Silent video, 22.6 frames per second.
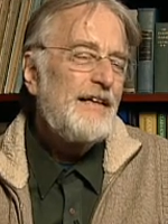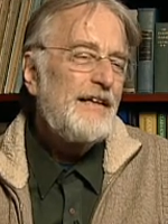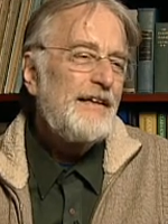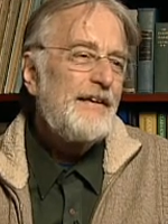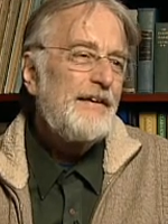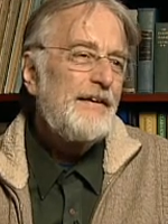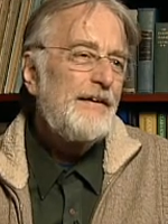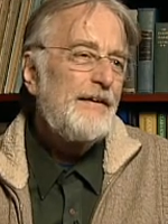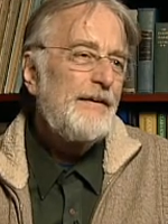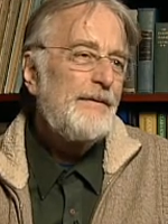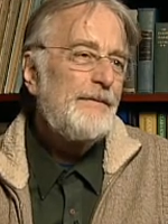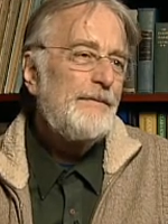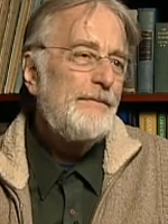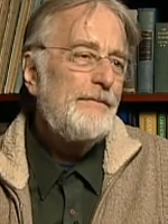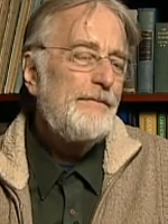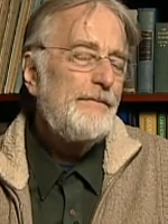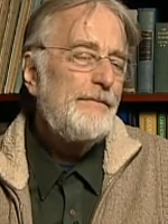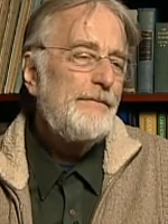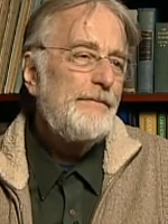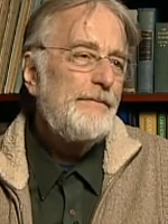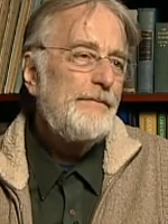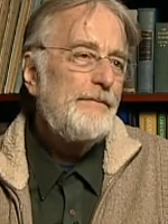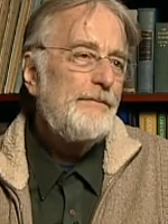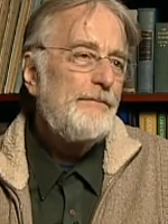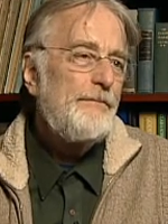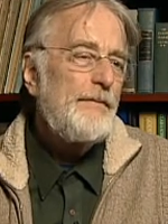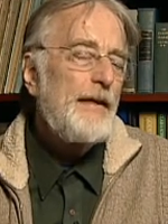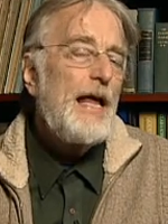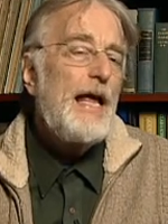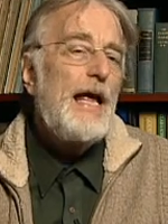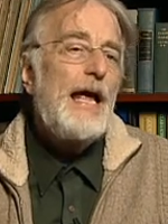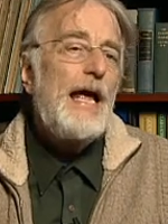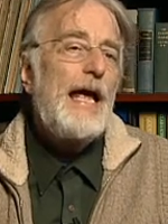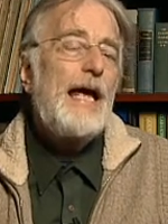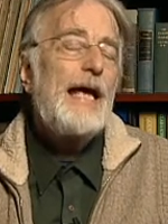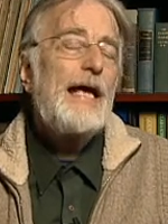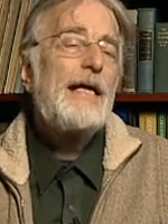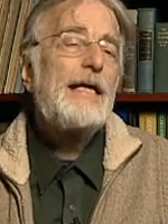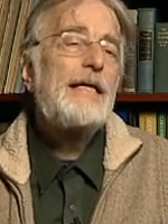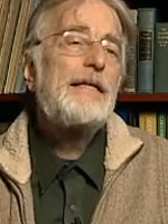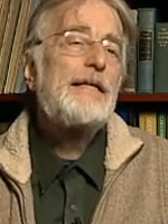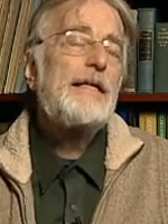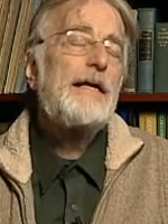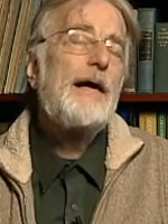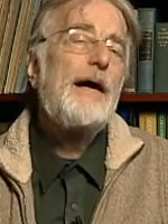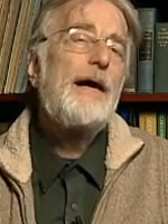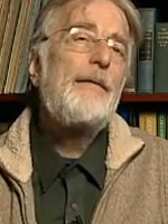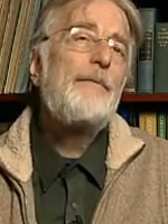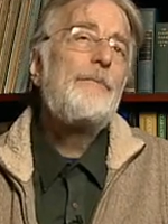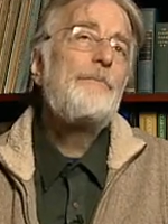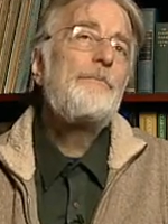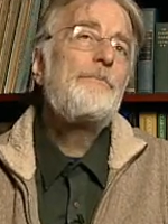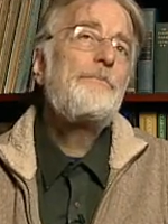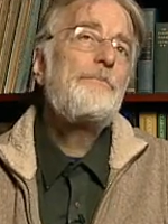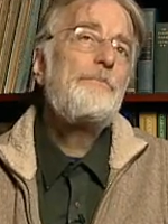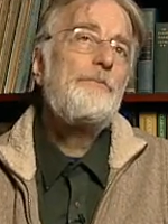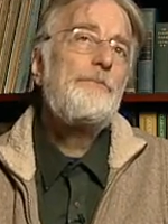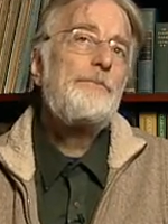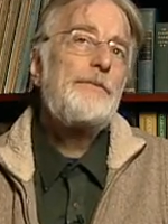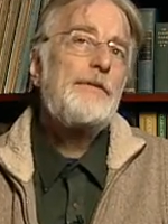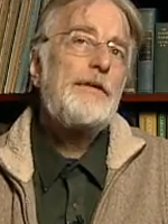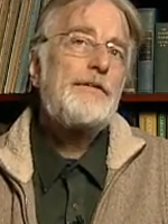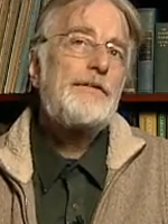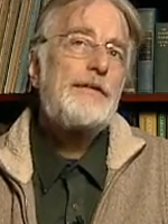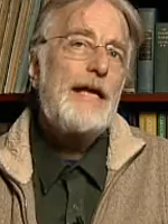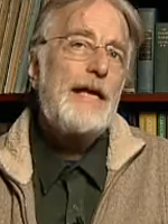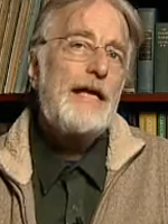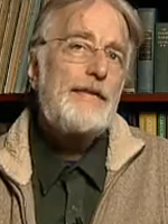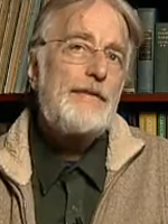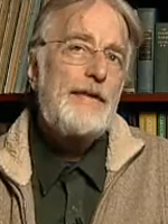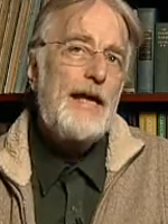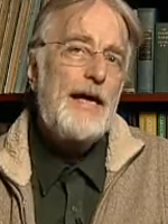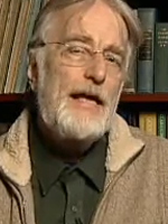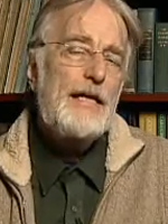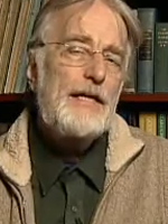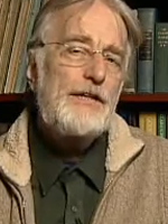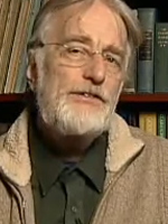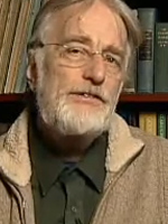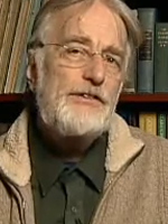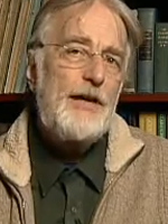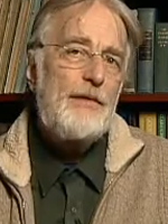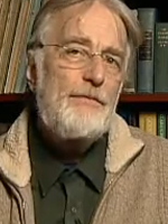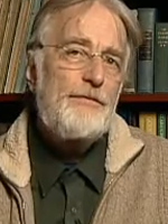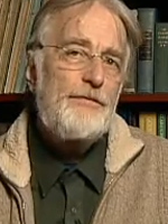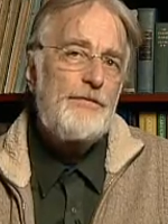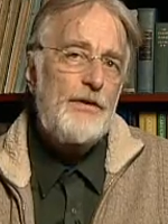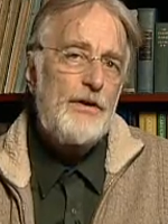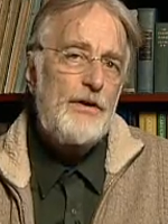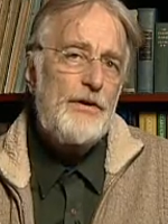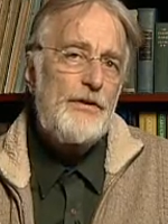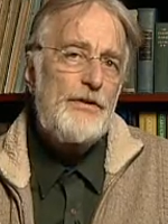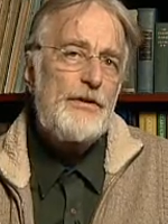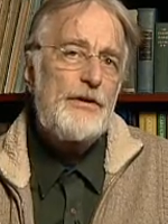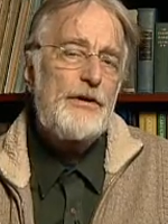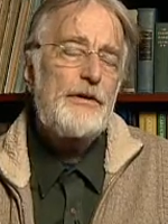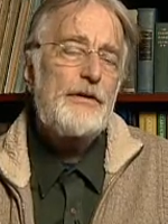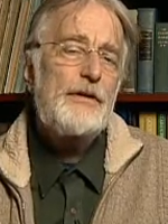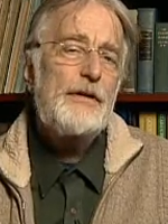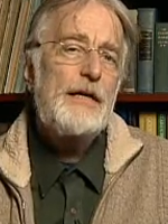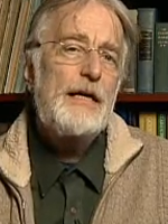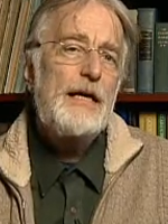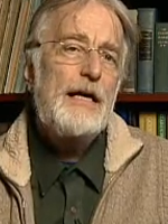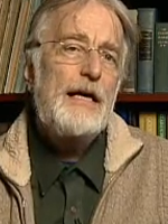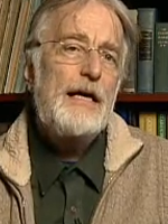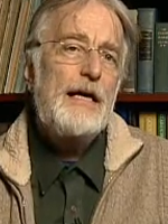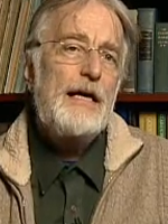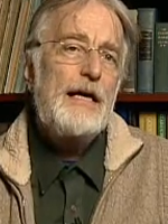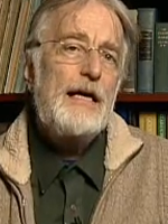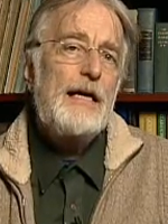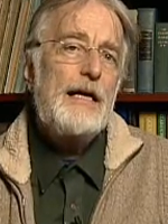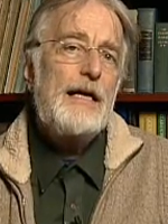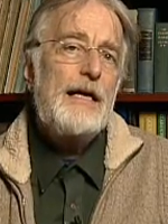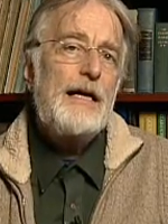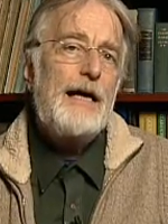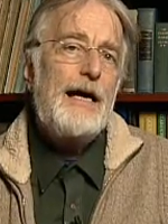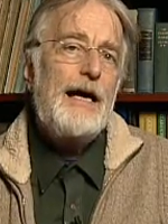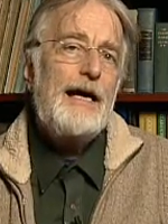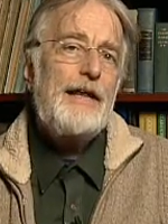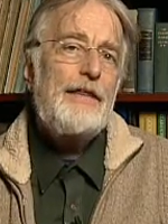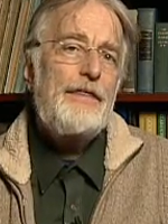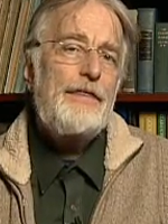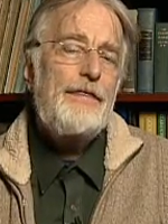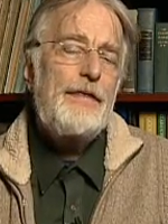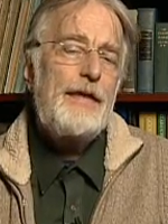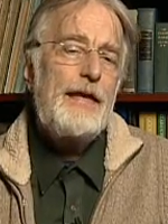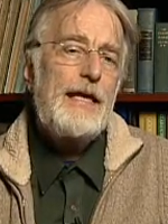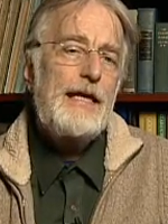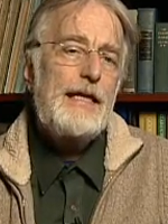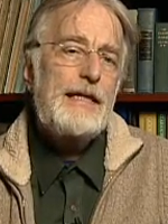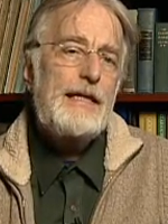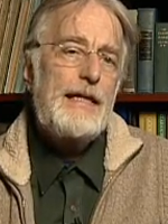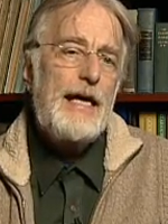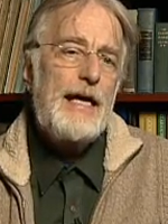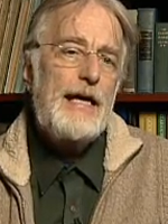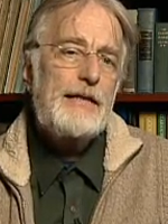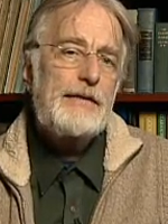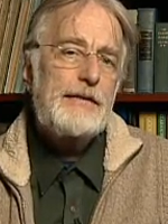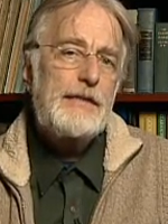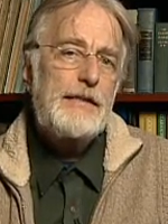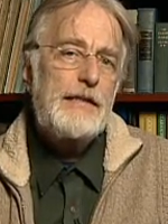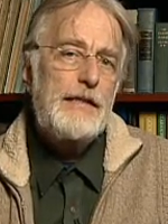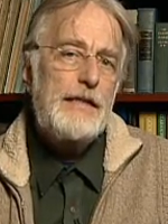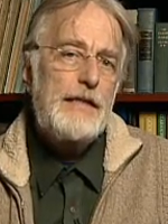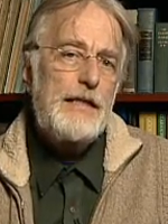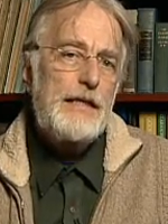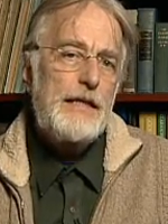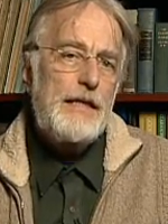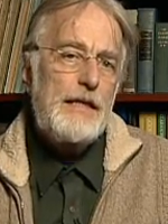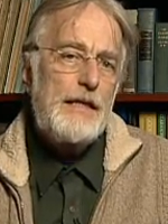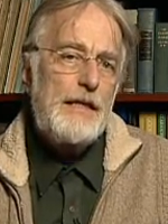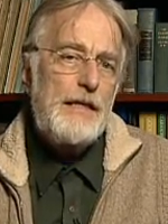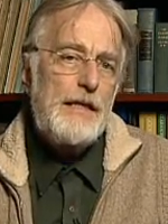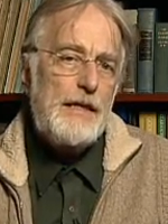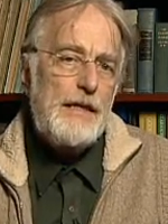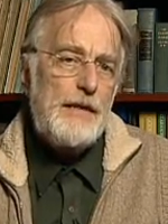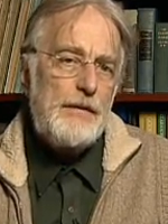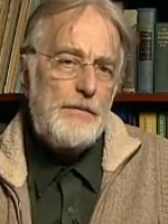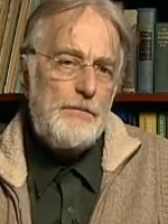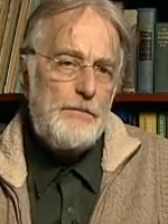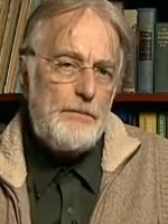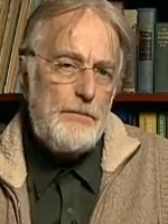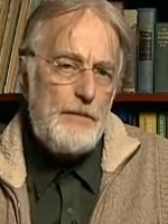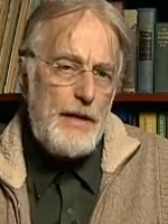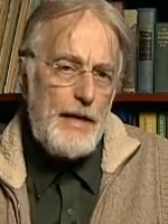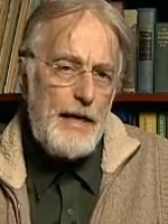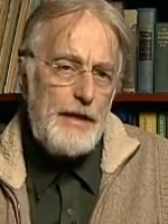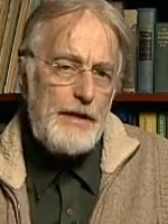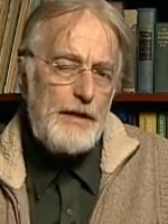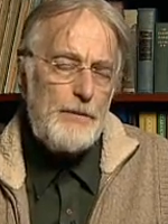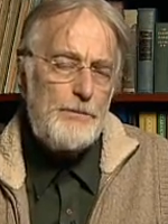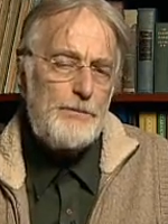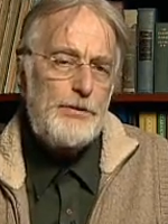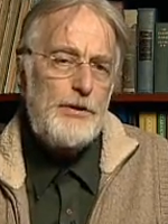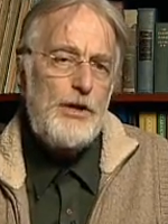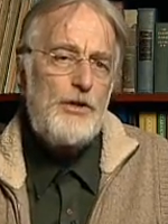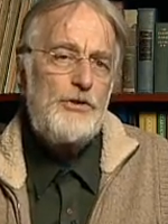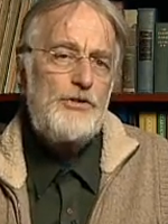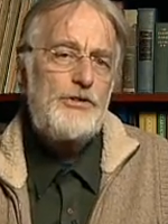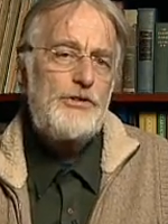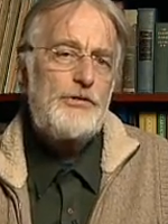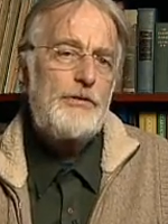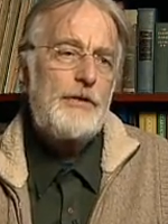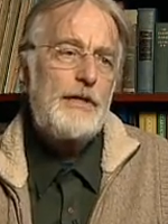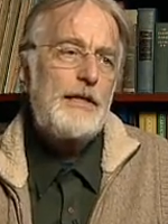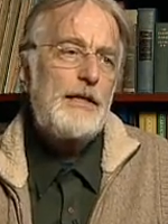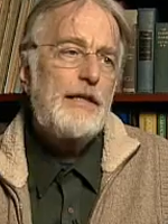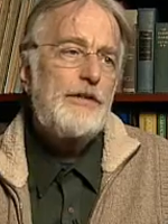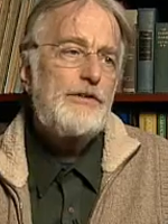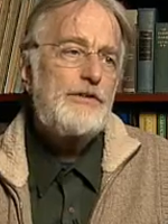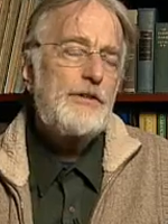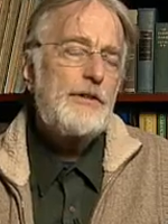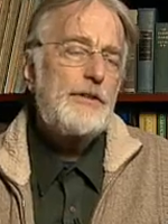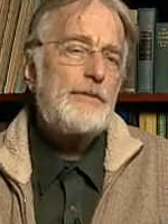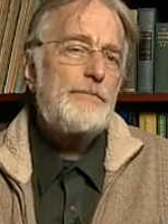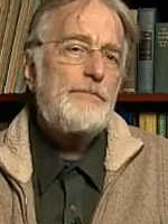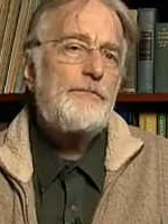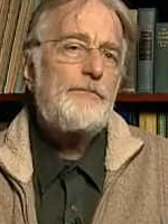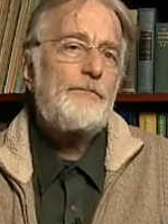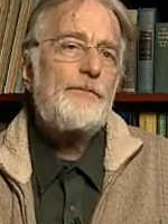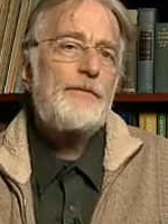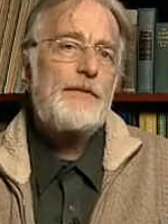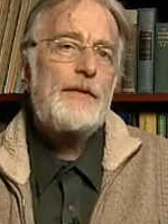Yeah. And um, to take that a step further, I think that my approach to religion